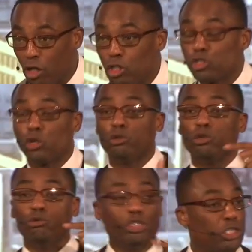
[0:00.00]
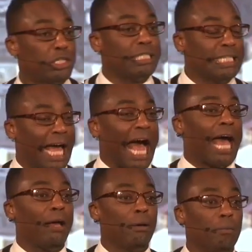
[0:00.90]
So you should
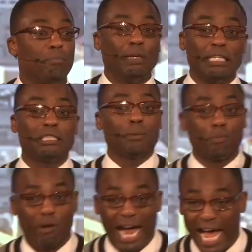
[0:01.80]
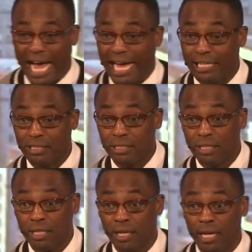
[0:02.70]
not be surprised
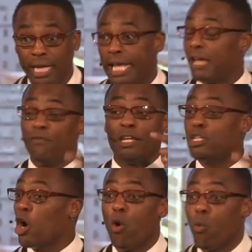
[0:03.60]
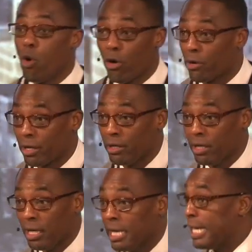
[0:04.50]
if it don't work.
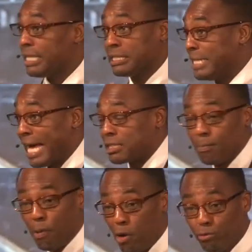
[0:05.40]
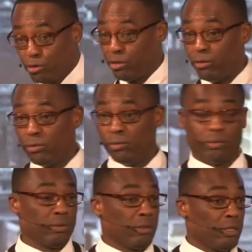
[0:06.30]
It's not supposed to.
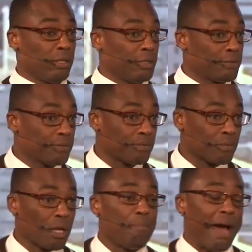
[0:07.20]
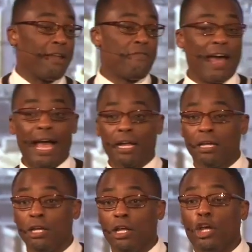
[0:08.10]
Matter of fact,
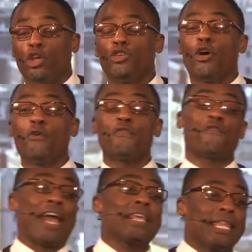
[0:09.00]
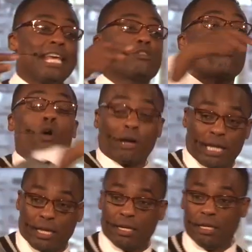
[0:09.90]
your faith is
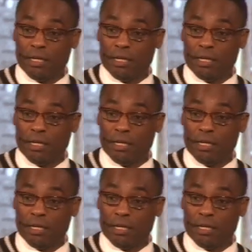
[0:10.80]
working.